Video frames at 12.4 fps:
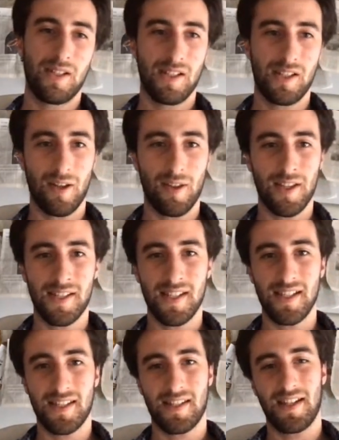So this
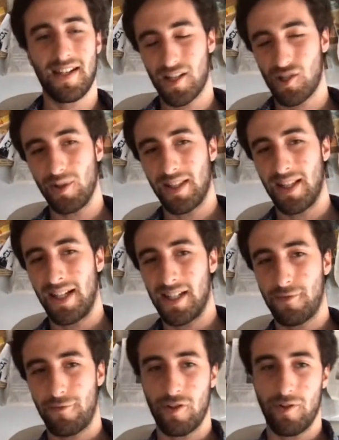is an actual class
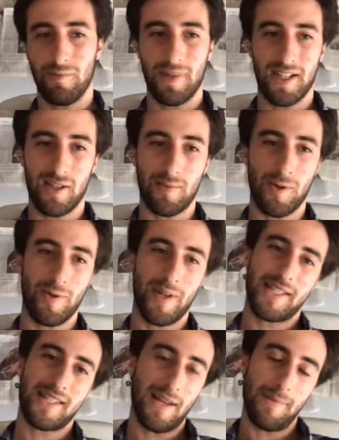from
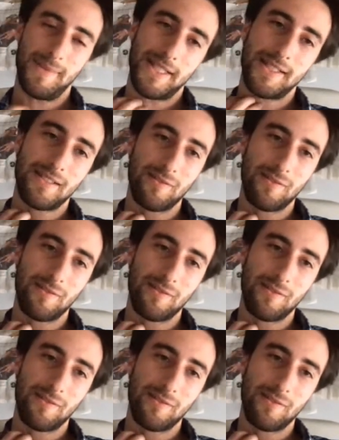AWS Lambda.